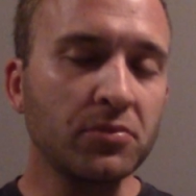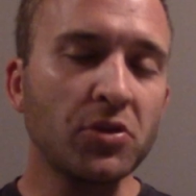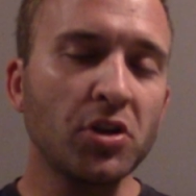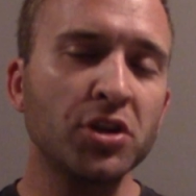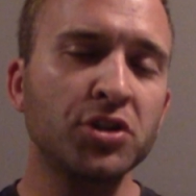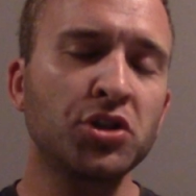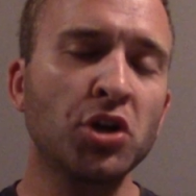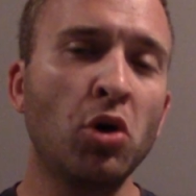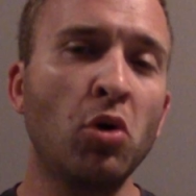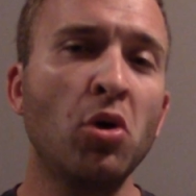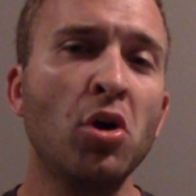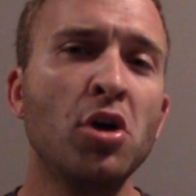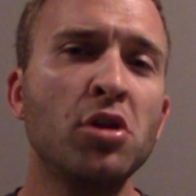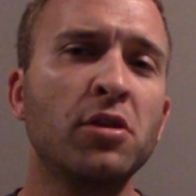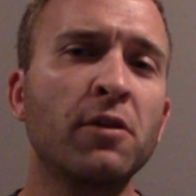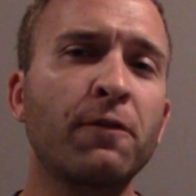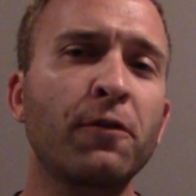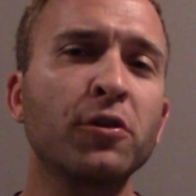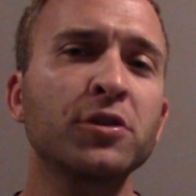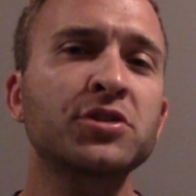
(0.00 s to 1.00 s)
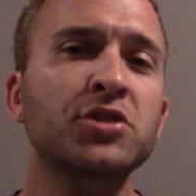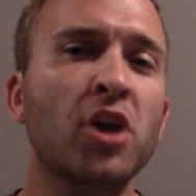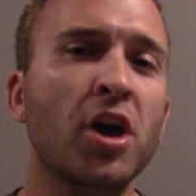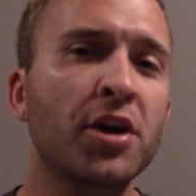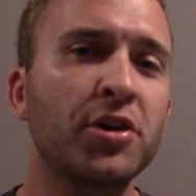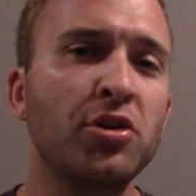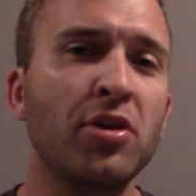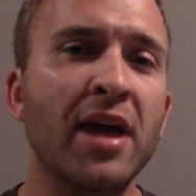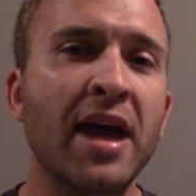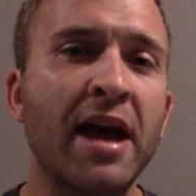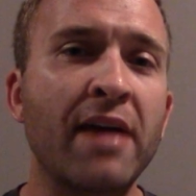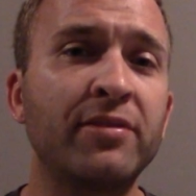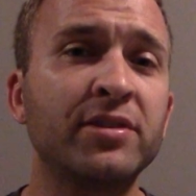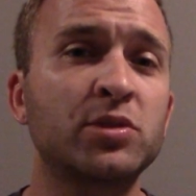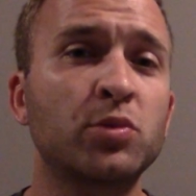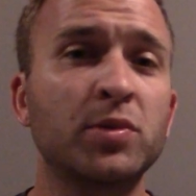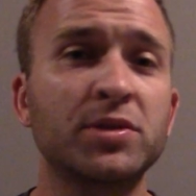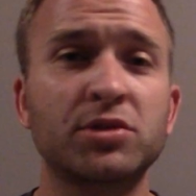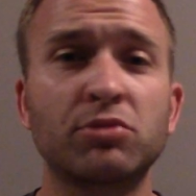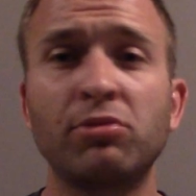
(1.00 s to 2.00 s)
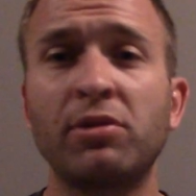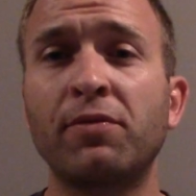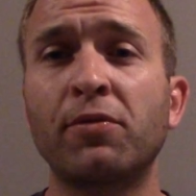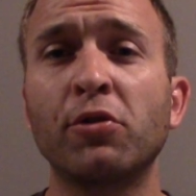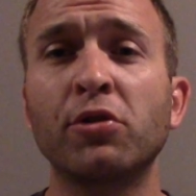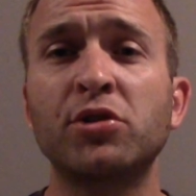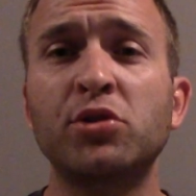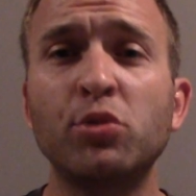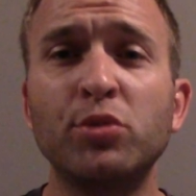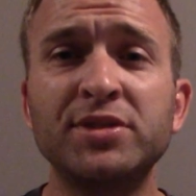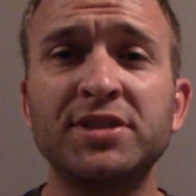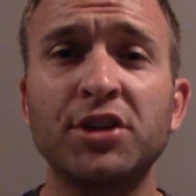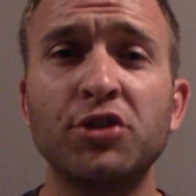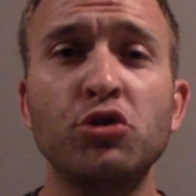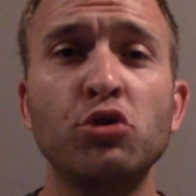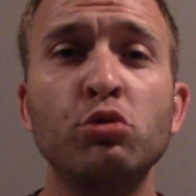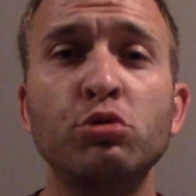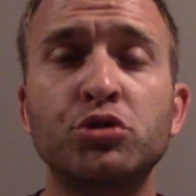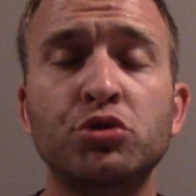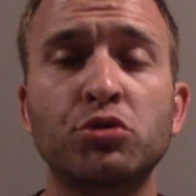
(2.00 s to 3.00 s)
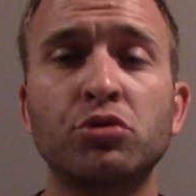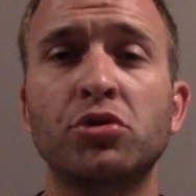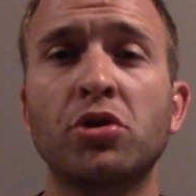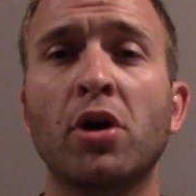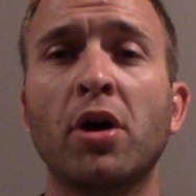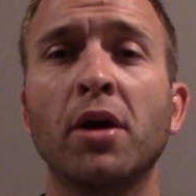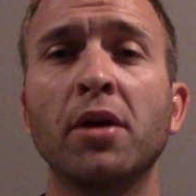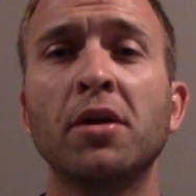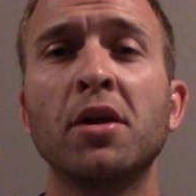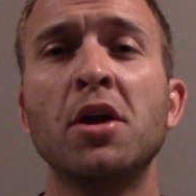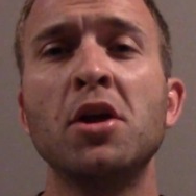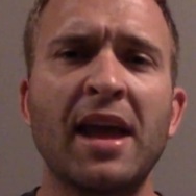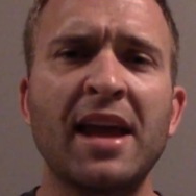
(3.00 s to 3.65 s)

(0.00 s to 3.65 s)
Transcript: So the first card you have is what's referred to as a neutral card.